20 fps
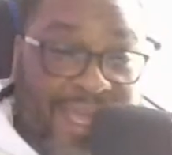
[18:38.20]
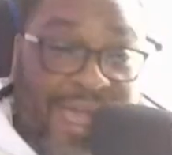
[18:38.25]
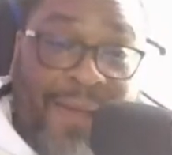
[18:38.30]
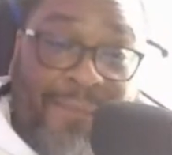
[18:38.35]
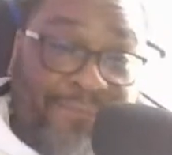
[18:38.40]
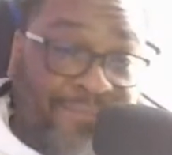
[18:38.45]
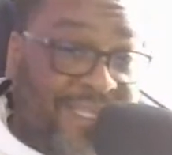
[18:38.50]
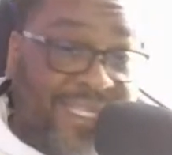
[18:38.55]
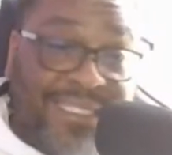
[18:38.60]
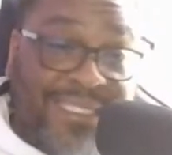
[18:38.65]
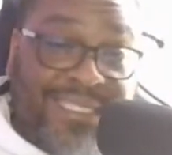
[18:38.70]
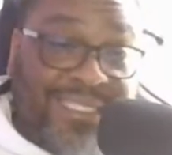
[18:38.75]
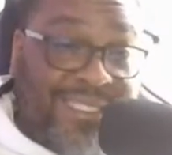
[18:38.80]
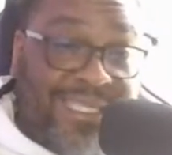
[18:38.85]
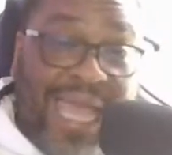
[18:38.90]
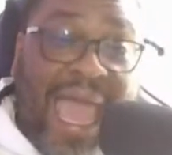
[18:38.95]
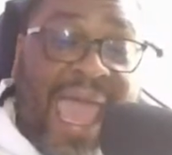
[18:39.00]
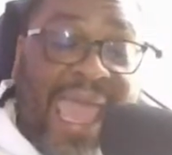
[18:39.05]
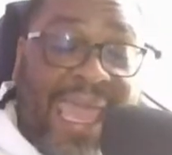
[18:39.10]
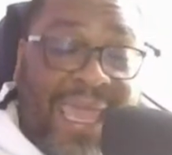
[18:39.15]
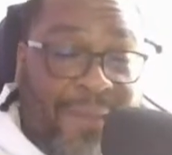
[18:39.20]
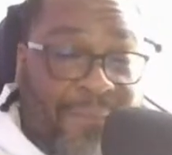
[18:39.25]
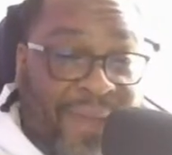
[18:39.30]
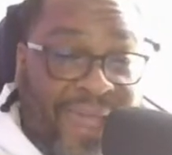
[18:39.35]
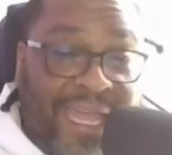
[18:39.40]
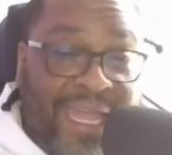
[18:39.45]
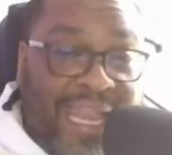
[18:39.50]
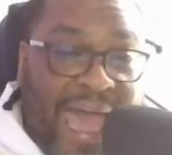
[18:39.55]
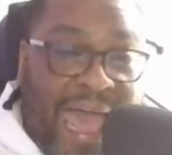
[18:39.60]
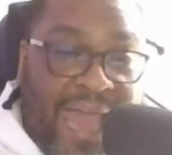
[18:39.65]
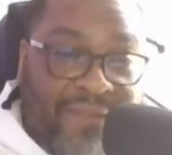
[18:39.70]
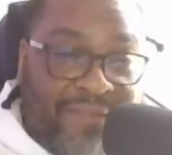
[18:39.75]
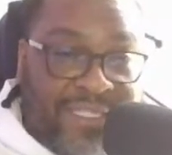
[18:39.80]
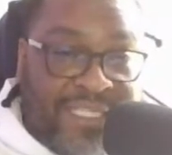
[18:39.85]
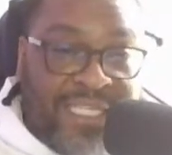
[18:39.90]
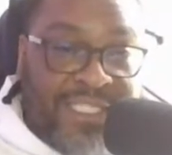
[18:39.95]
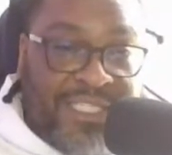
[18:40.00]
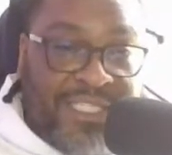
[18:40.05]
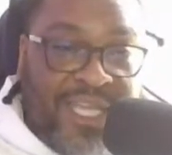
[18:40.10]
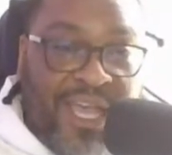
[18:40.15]
I ain't pay a lot of
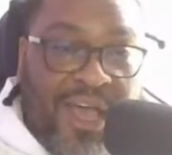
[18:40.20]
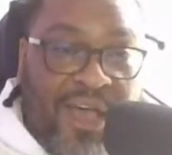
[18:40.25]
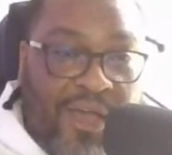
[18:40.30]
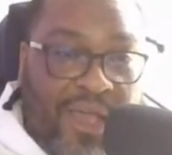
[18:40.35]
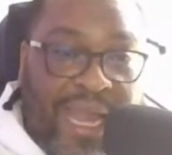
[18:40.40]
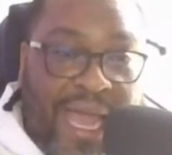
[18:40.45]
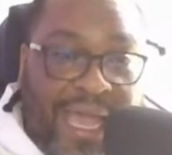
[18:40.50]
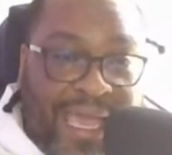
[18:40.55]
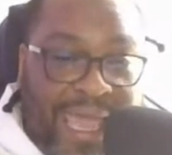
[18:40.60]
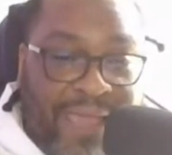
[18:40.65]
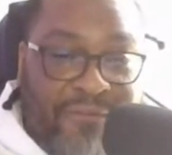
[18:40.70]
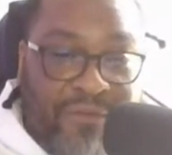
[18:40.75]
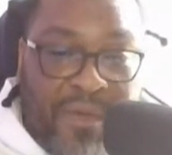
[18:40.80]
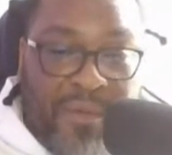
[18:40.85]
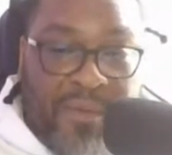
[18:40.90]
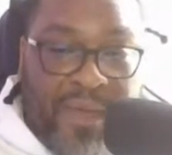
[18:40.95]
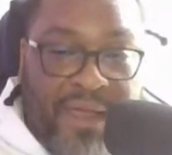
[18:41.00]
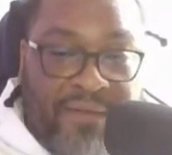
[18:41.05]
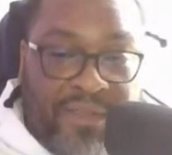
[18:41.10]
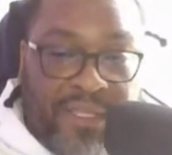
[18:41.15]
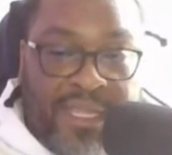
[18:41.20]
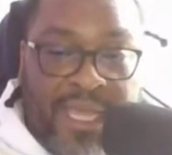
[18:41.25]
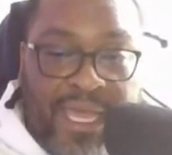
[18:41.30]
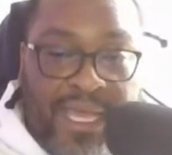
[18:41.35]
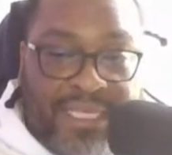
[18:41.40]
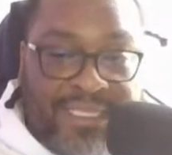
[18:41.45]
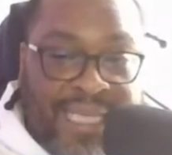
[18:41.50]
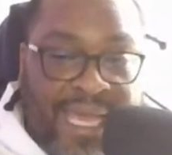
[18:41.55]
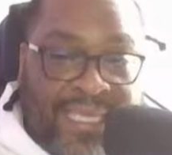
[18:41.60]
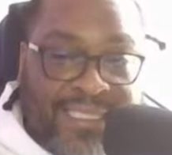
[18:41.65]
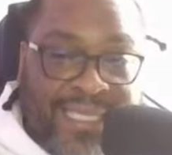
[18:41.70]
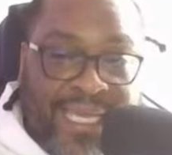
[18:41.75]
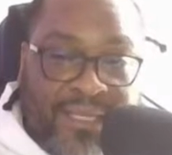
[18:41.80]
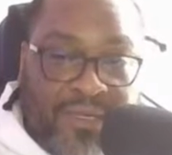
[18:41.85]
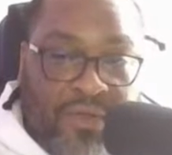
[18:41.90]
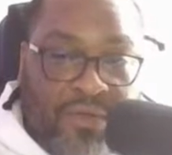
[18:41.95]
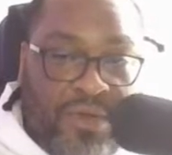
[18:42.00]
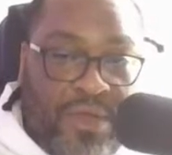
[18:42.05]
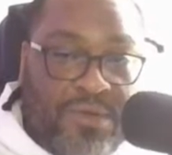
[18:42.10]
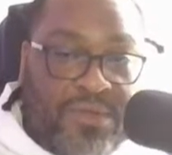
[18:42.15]
attention, y'all, and I can't remember everything because I ain't take
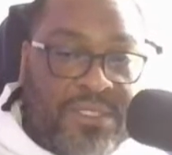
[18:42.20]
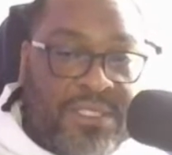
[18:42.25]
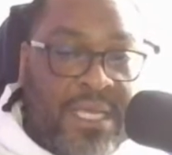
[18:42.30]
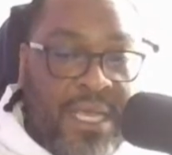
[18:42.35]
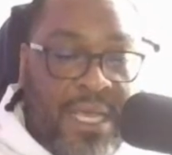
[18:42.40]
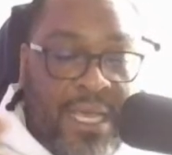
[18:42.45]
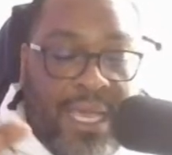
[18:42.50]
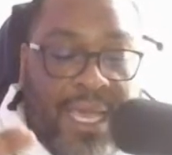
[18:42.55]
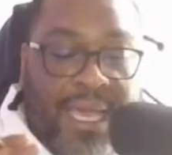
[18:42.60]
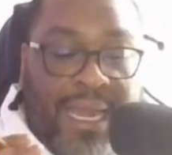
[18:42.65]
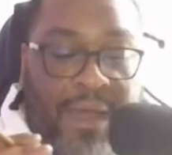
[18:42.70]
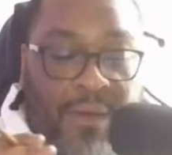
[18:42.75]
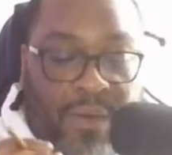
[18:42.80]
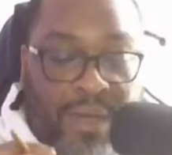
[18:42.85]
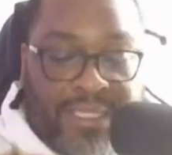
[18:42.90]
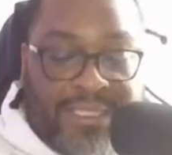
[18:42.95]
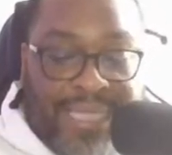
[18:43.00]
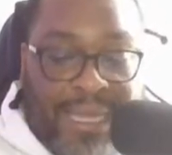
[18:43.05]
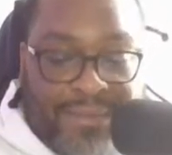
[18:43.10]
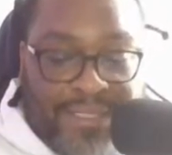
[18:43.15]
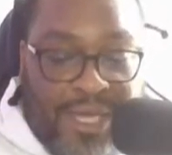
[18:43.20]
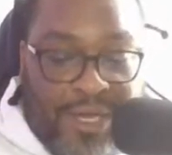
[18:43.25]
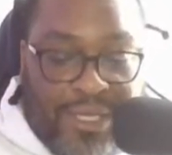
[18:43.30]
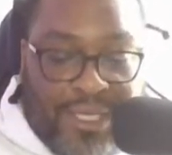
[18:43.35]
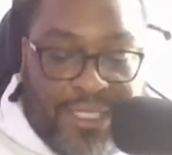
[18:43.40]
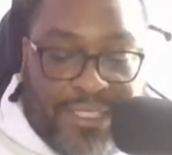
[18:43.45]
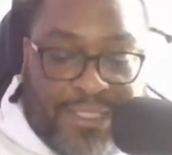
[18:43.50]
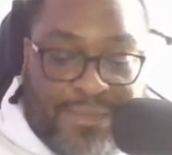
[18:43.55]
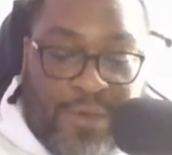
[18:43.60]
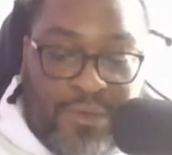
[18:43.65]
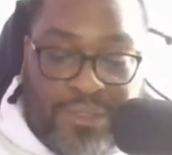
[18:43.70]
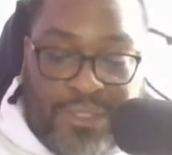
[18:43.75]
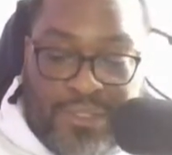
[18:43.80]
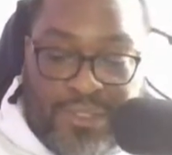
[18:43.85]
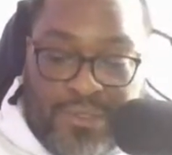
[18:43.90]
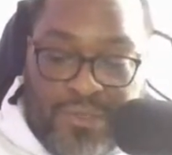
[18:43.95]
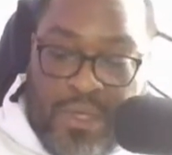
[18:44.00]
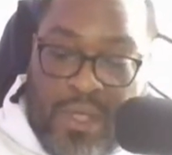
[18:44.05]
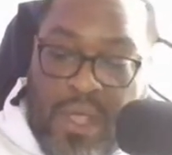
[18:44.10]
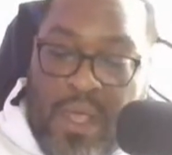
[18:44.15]
no notes, and I want to stop talking and smoke
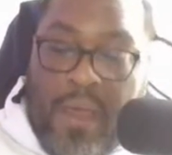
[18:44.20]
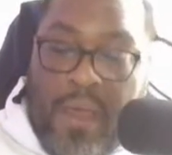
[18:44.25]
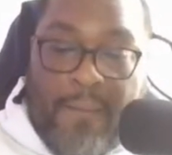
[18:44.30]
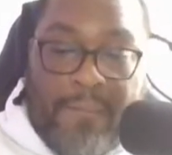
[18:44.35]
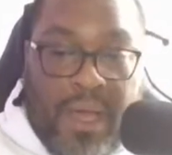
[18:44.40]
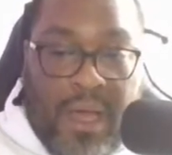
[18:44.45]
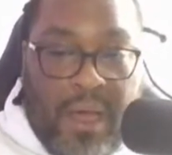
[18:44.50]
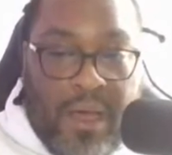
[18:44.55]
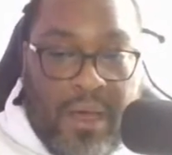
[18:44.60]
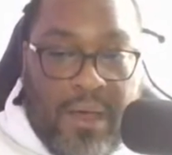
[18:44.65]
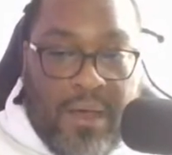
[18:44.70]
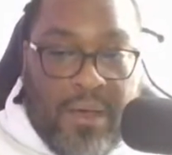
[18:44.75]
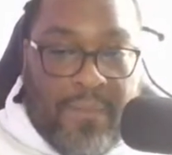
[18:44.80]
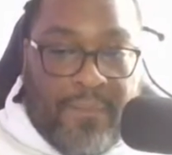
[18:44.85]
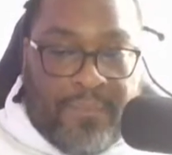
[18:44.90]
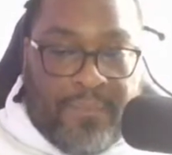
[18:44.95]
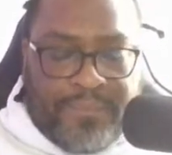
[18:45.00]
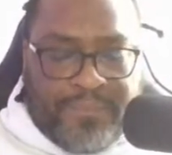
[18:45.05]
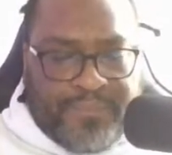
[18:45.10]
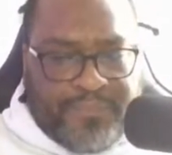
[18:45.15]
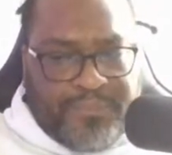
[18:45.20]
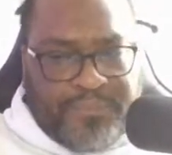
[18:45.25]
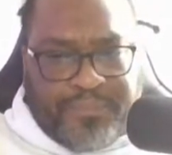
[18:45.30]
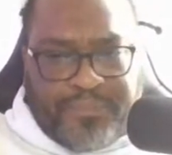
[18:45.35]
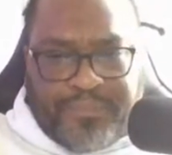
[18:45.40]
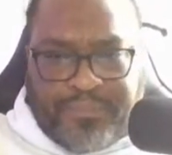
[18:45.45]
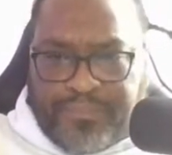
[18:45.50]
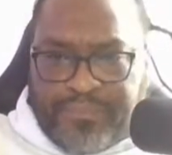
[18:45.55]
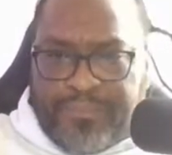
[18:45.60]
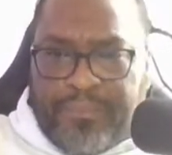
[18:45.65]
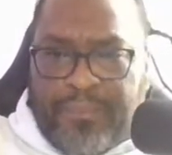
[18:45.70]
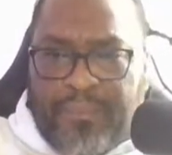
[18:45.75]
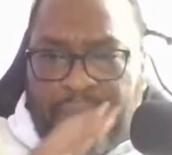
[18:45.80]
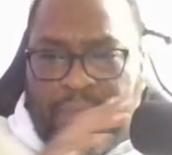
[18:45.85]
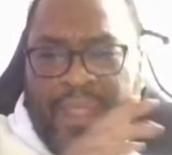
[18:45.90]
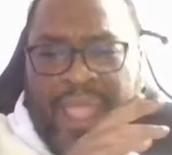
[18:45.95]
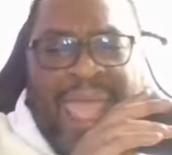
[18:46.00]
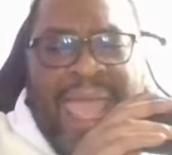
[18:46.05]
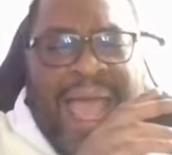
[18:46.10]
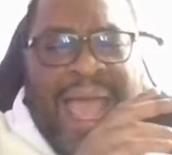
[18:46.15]
too. But I
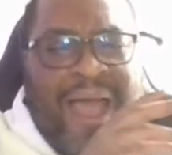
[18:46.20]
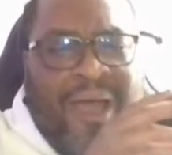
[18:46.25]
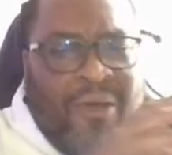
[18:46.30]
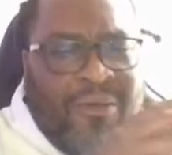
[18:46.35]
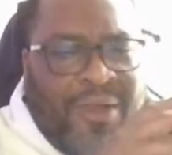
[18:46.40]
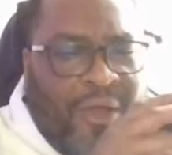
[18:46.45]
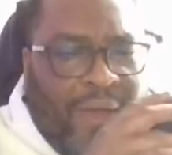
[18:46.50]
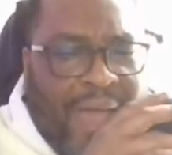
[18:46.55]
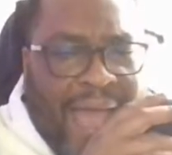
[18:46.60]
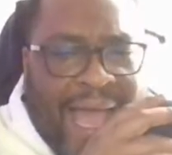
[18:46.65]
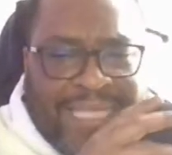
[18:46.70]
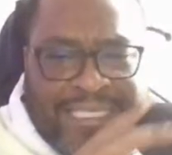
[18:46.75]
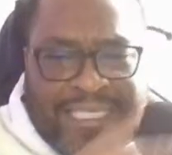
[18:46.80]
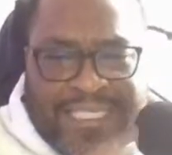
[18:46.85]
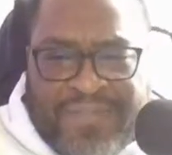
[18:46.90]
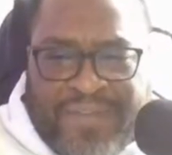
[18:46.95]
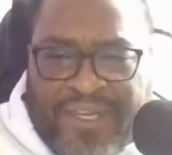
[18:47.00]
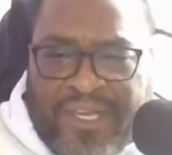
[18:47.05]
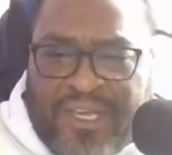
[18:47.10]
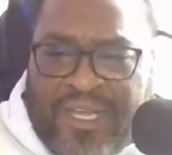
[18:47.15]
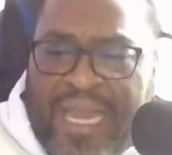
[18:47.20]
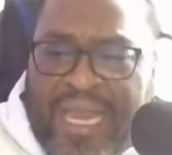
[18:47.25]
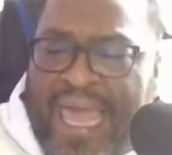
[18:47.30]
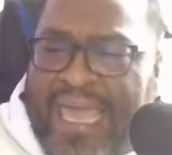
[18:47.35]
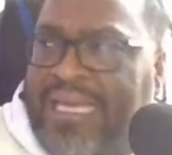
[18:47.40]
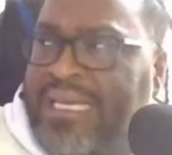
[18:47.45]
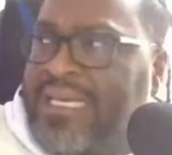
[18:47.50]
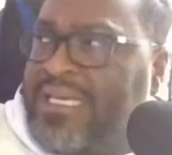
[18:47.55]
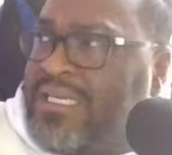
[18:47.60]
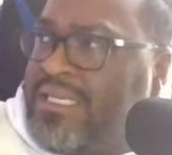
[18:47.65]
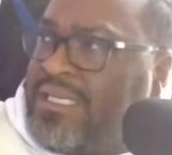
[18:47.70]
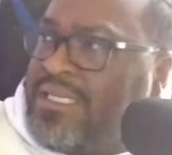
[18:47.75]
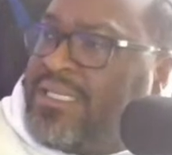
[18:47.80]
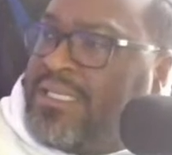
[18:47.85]
don't know. I just feel like,